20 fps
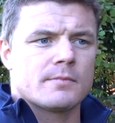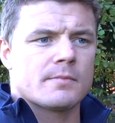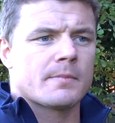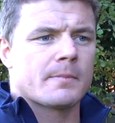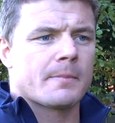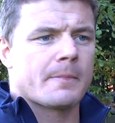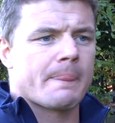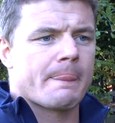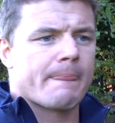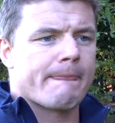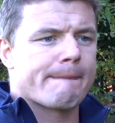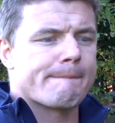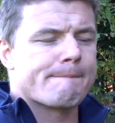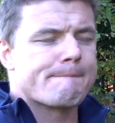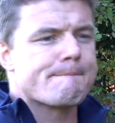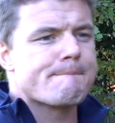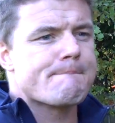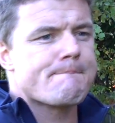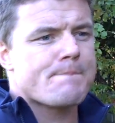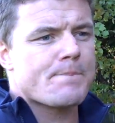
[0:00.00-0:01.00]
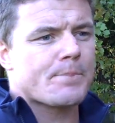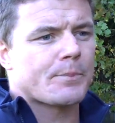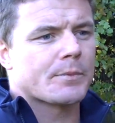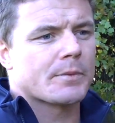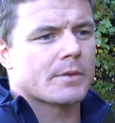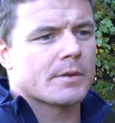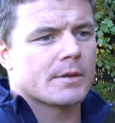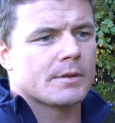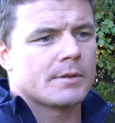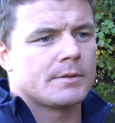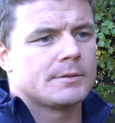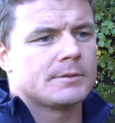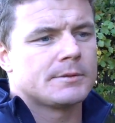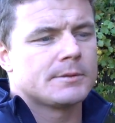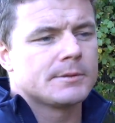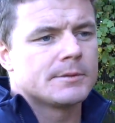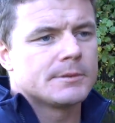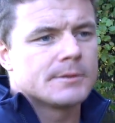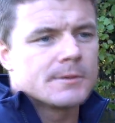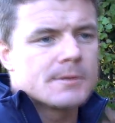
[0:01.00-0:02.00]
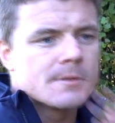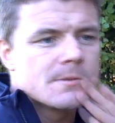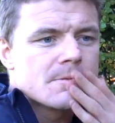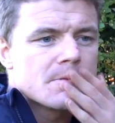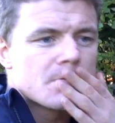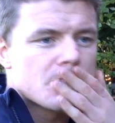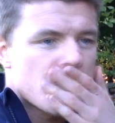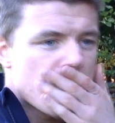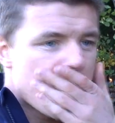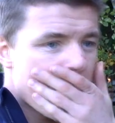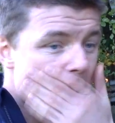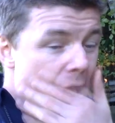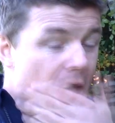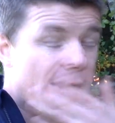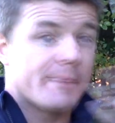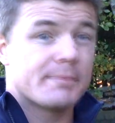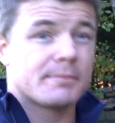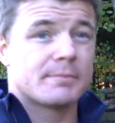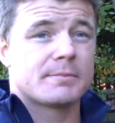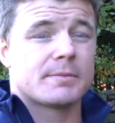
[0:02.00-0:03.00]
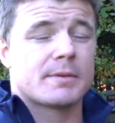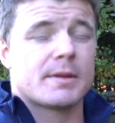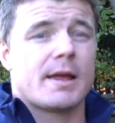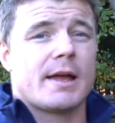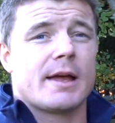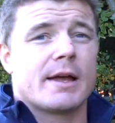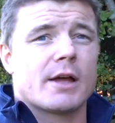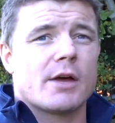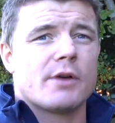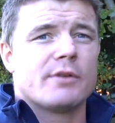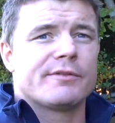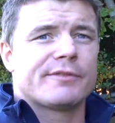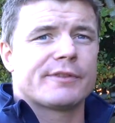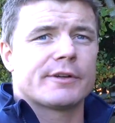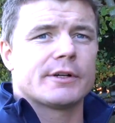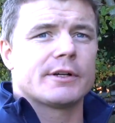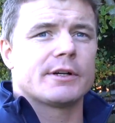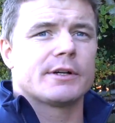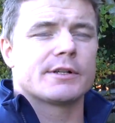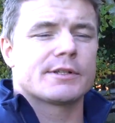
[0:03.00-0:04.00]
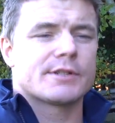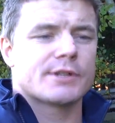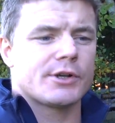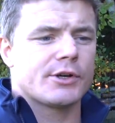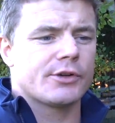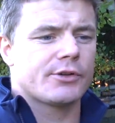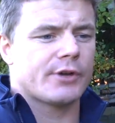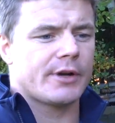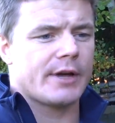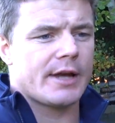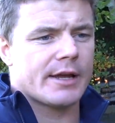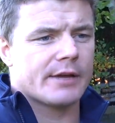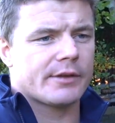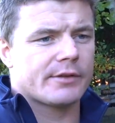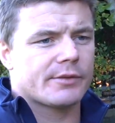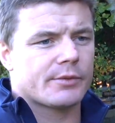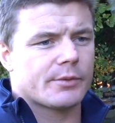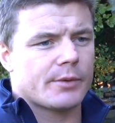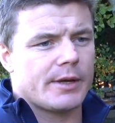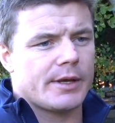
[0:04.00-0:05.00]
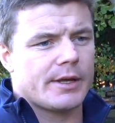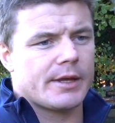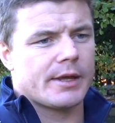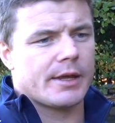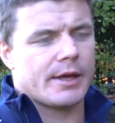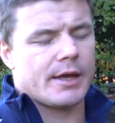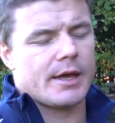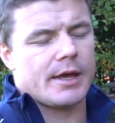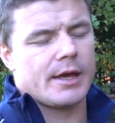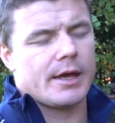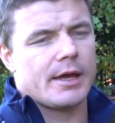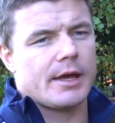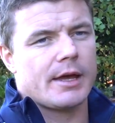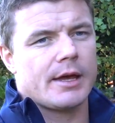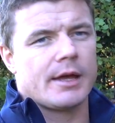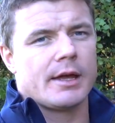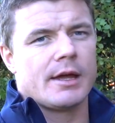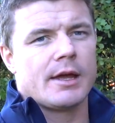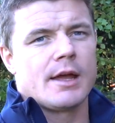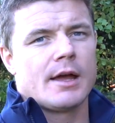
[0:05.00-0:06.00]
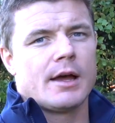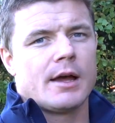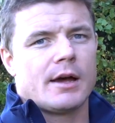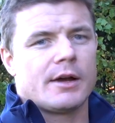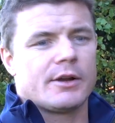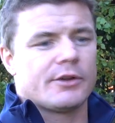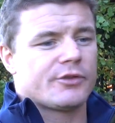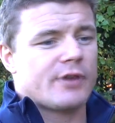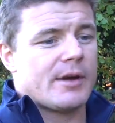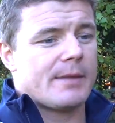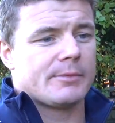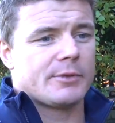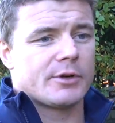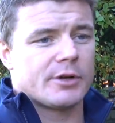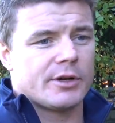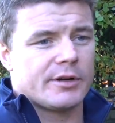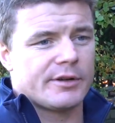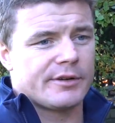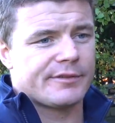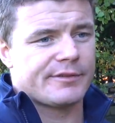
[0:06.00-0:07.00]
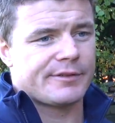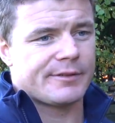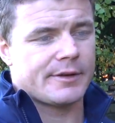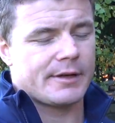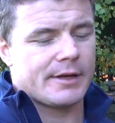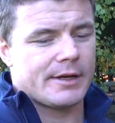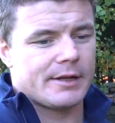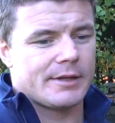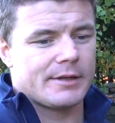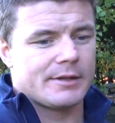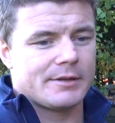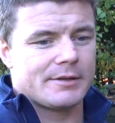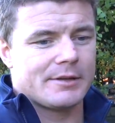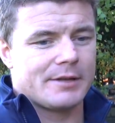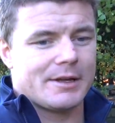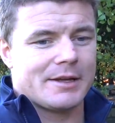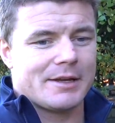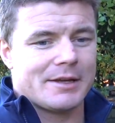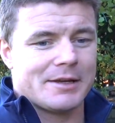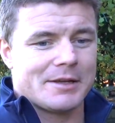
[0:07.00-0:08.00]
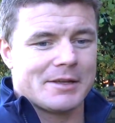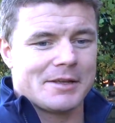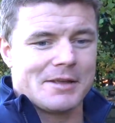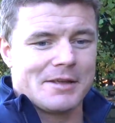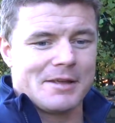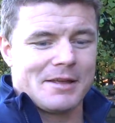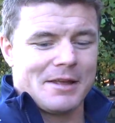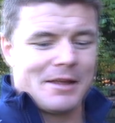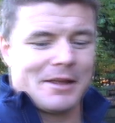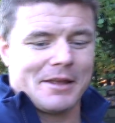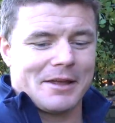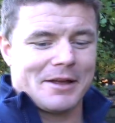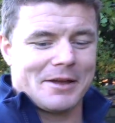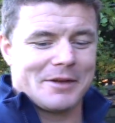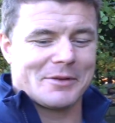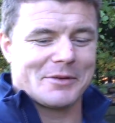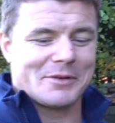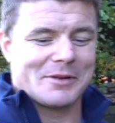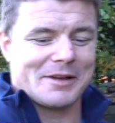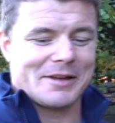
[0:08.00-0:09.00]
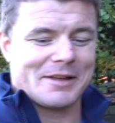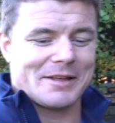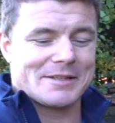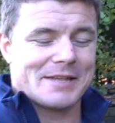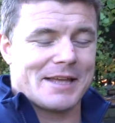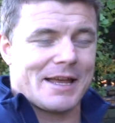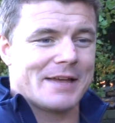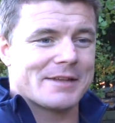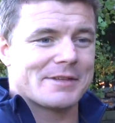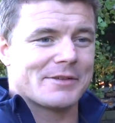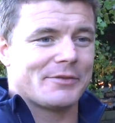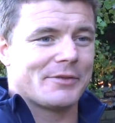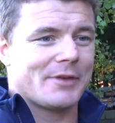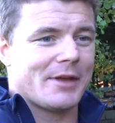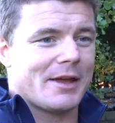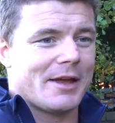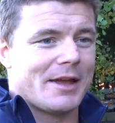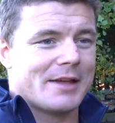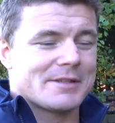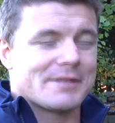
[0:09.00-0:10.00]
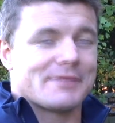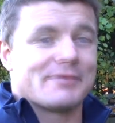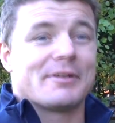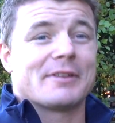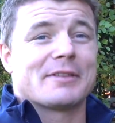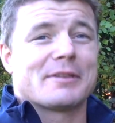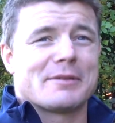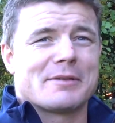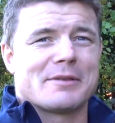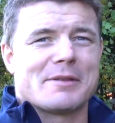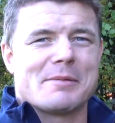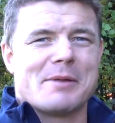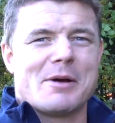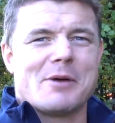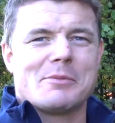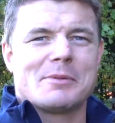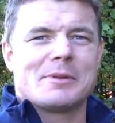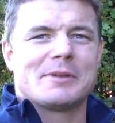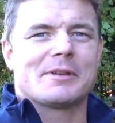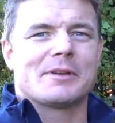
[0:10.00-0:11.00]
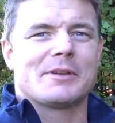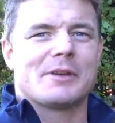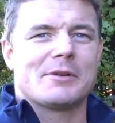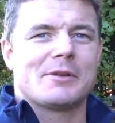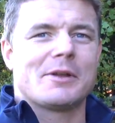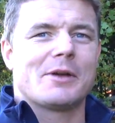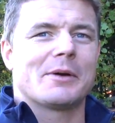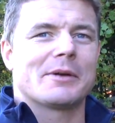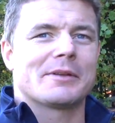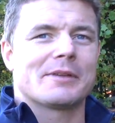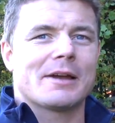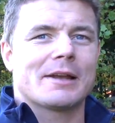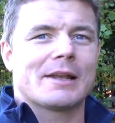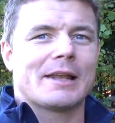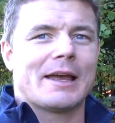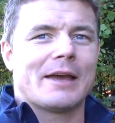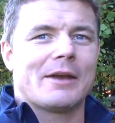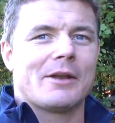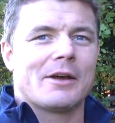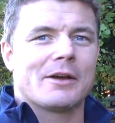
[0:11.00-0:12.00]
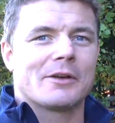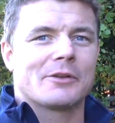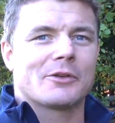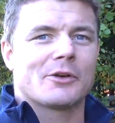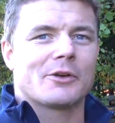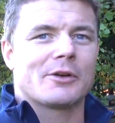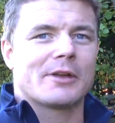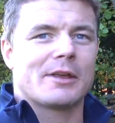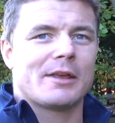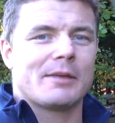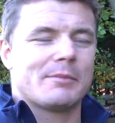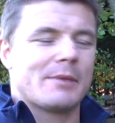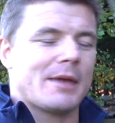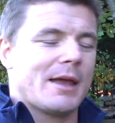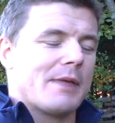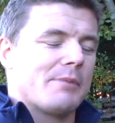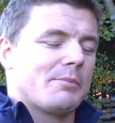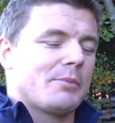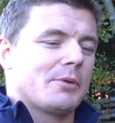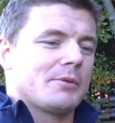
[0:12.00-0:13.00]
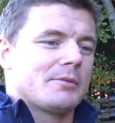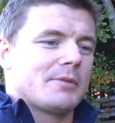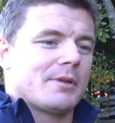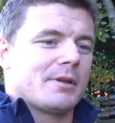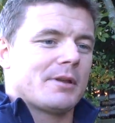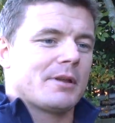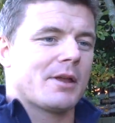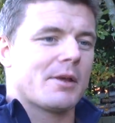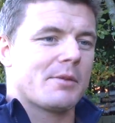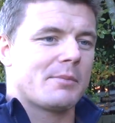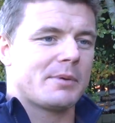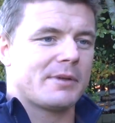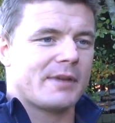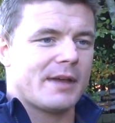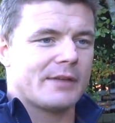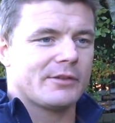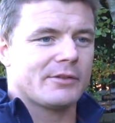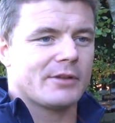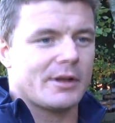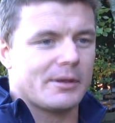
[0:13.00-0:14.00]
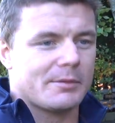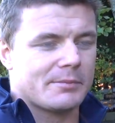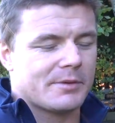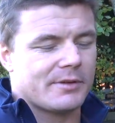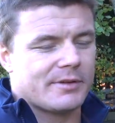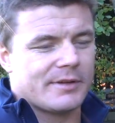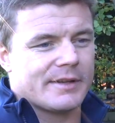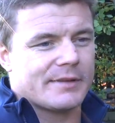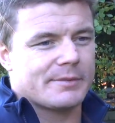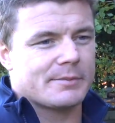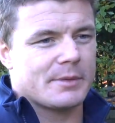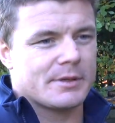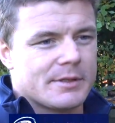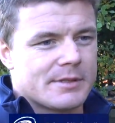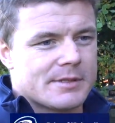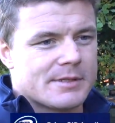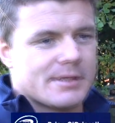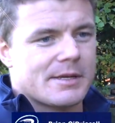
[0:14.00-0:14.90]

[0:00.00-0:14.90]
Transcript: Brian, uh, first of all, what is the latest on your injury? I'm uh, going for surgery next week uh, on a trapped nerve, and uh, I, as of yet, as of at the moment, I don't know exactly how long it's going to keep me out, but you know, potentially up to six months.